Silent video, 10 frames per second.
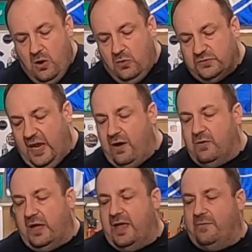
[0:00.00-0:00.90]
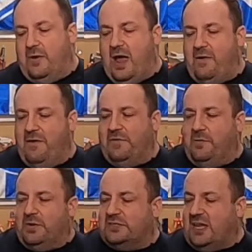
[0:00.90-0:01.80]
or delonghi, however you
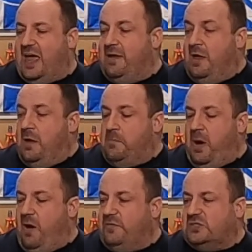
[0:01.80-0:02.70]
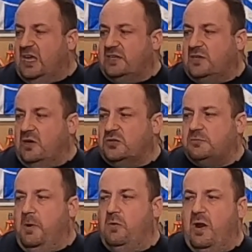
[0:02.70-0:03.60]
want to say it. But obviously it's a lot
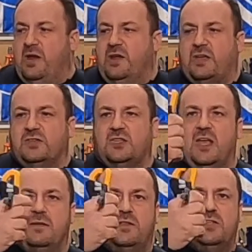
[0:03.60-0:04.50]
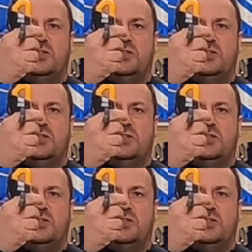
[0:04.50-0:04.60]
smaller and you can see the